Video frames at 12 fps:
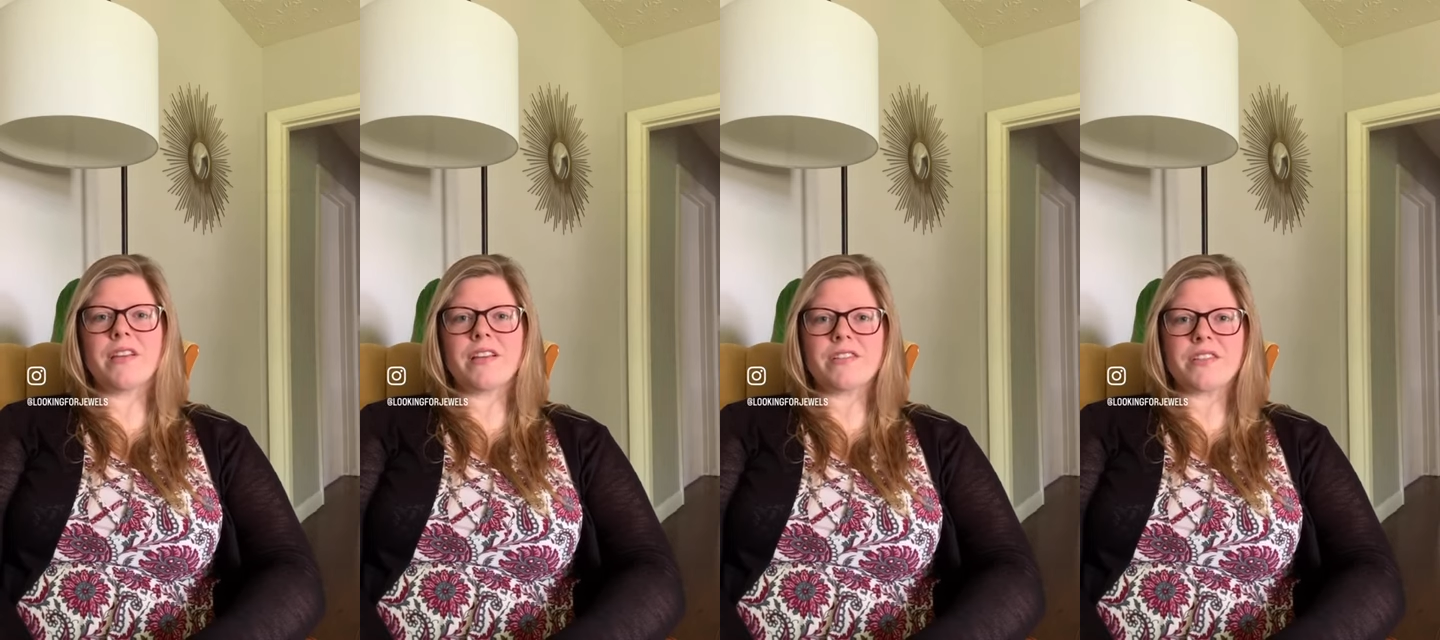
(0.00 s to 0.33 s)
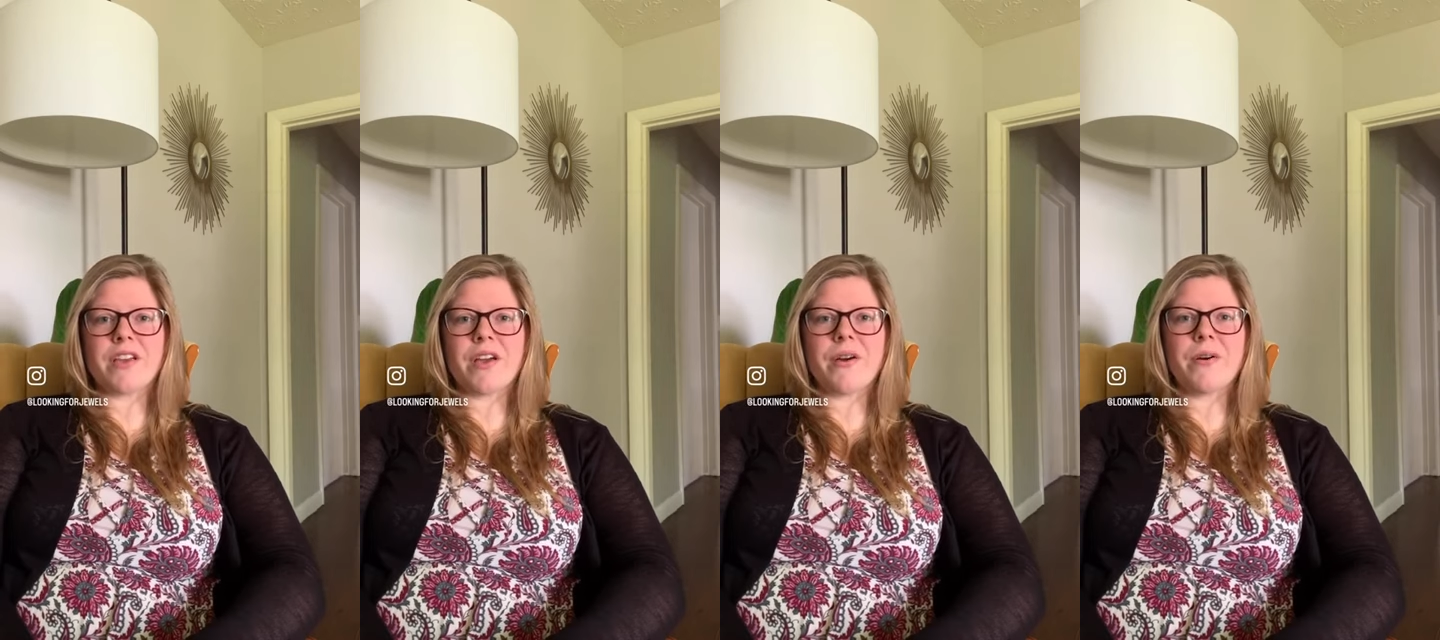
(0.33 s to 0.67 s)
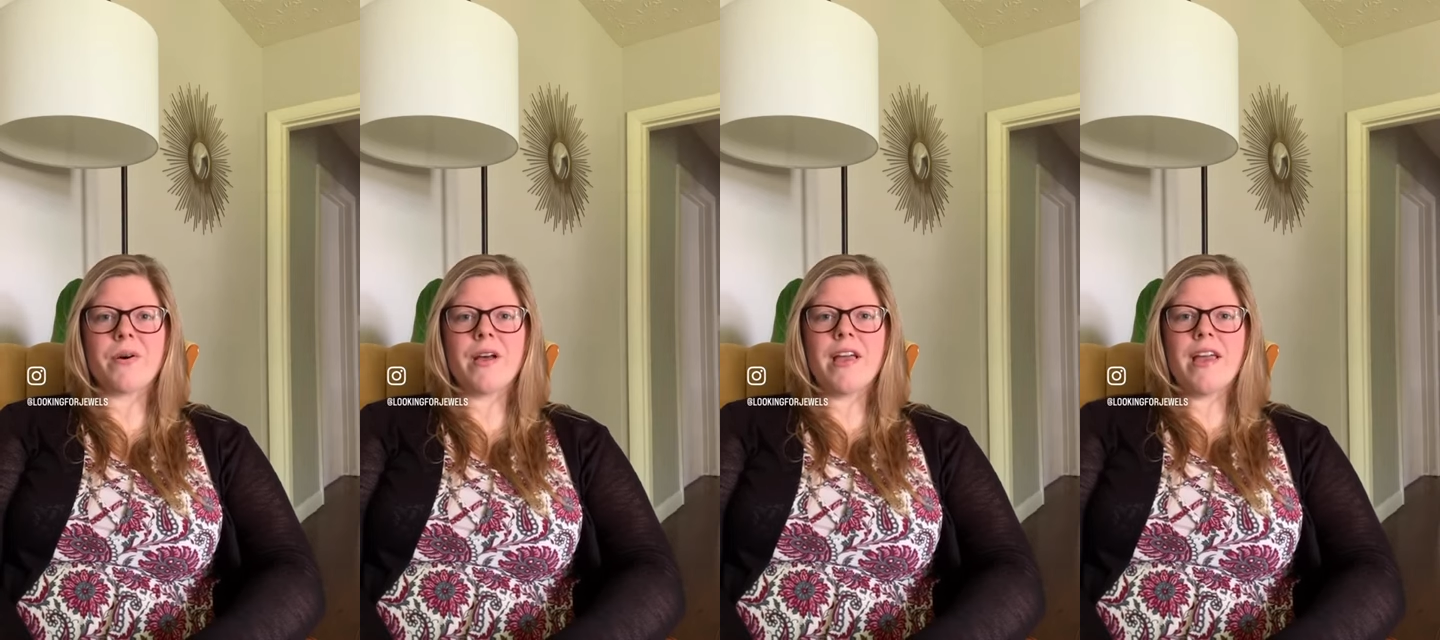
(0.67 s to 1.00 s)
years
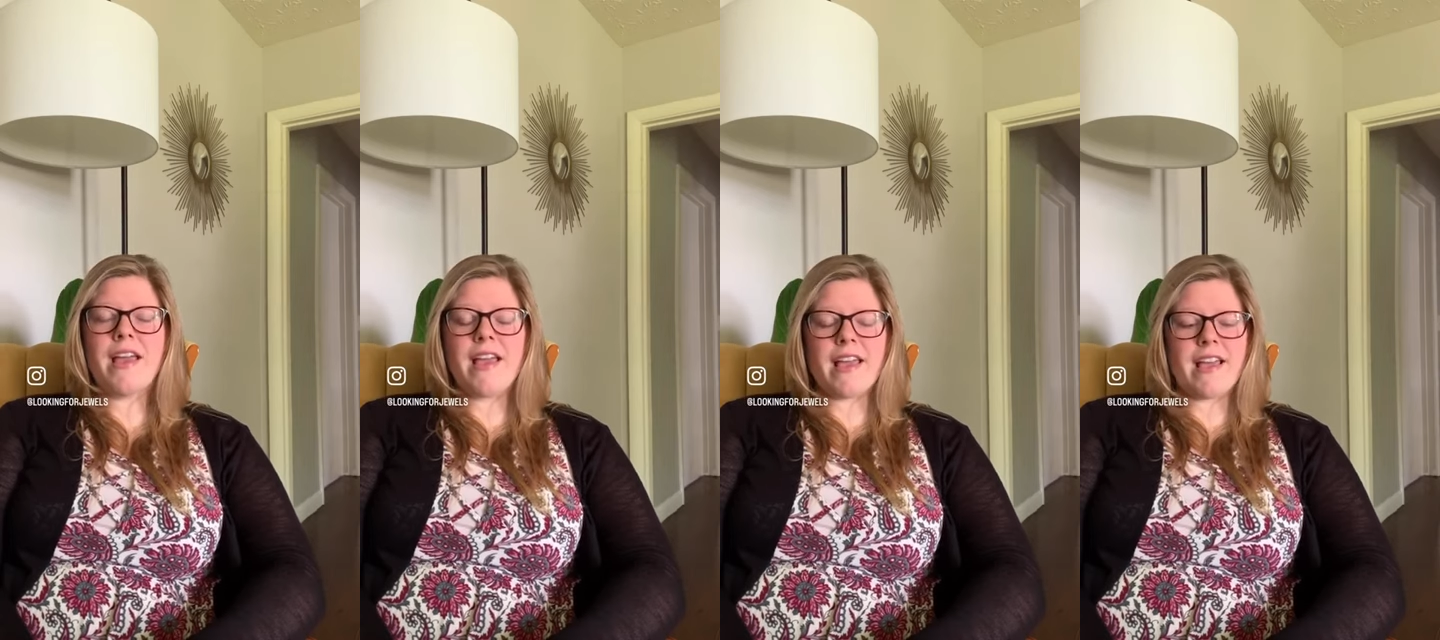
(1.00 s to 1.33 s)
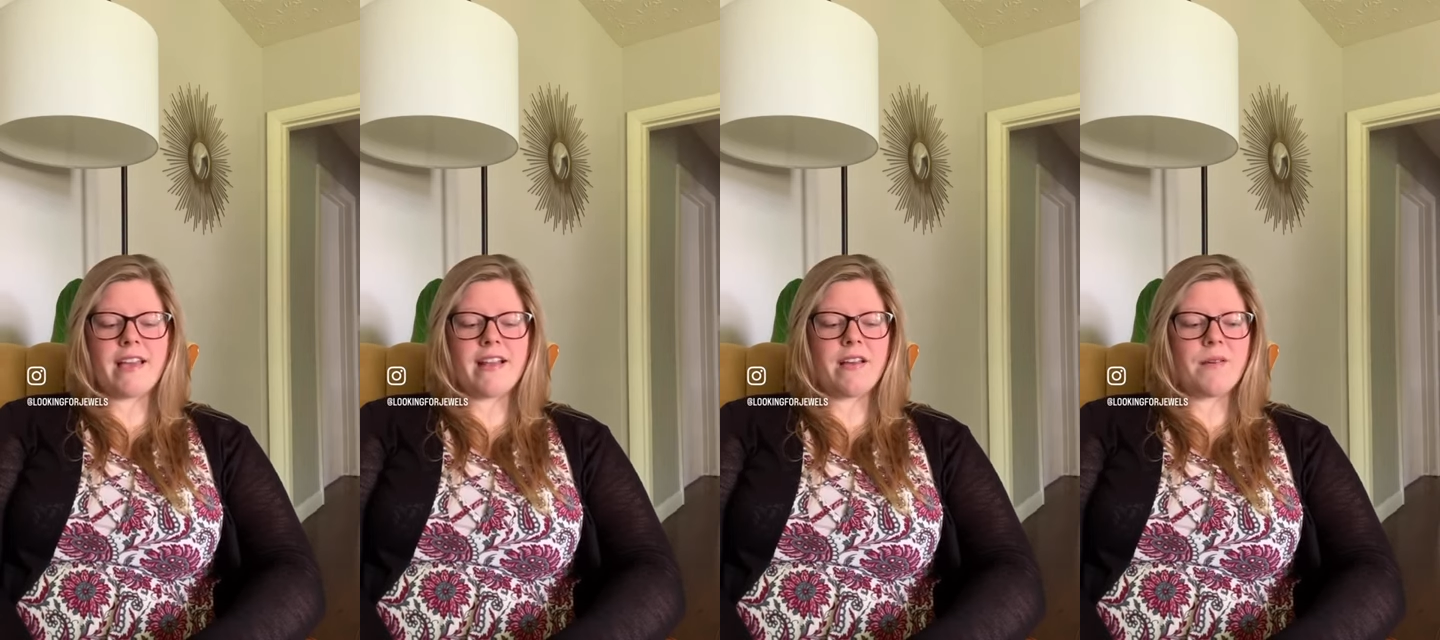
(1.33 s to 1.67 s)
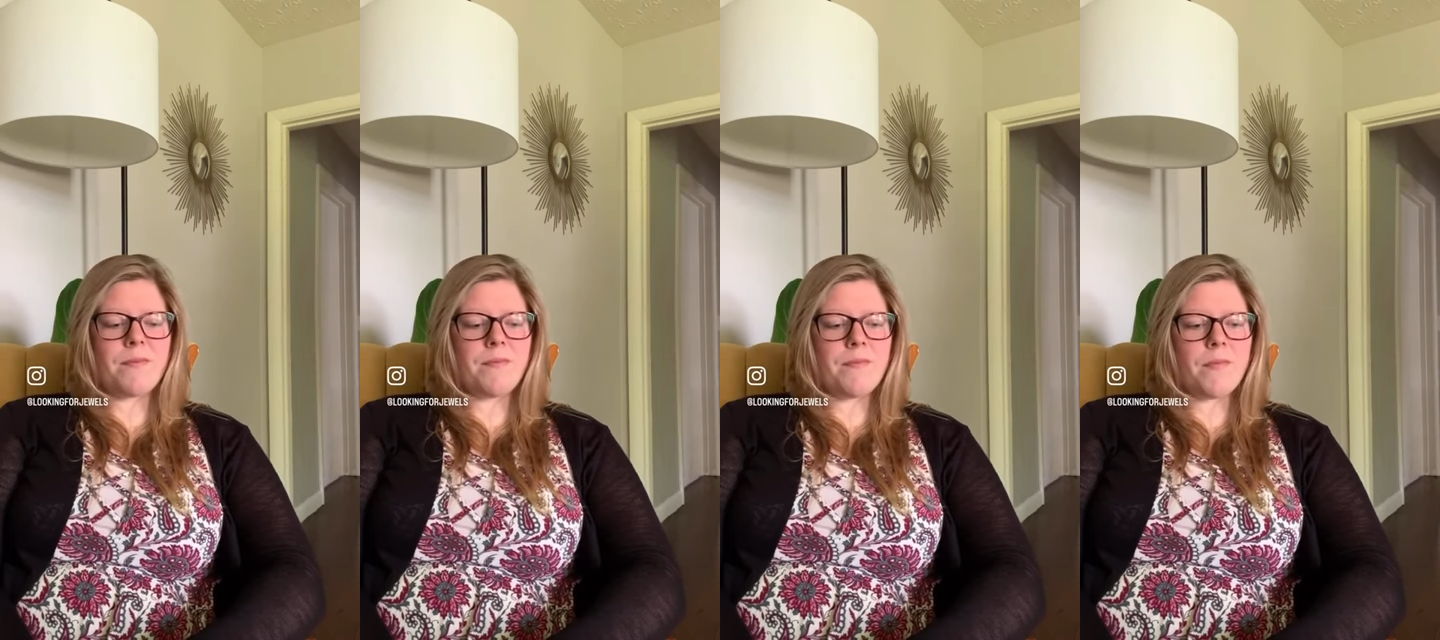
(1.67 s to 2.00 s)
ago and
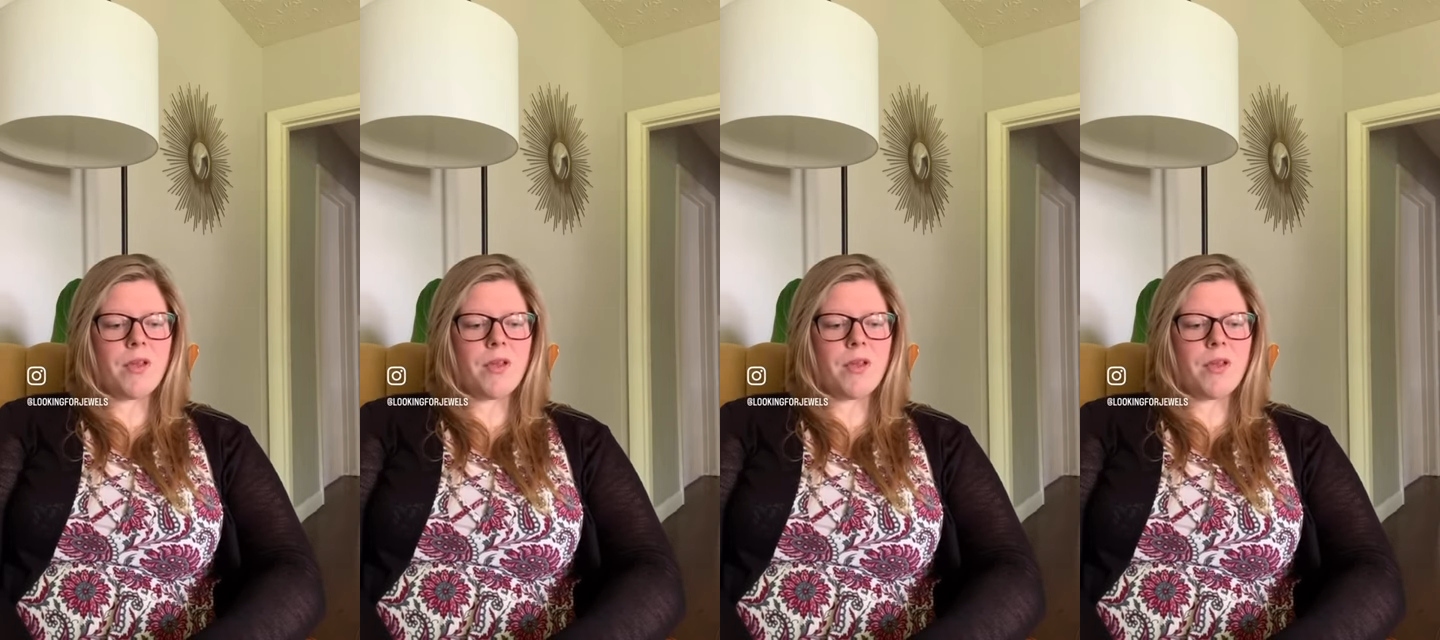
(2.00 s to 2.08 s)
um,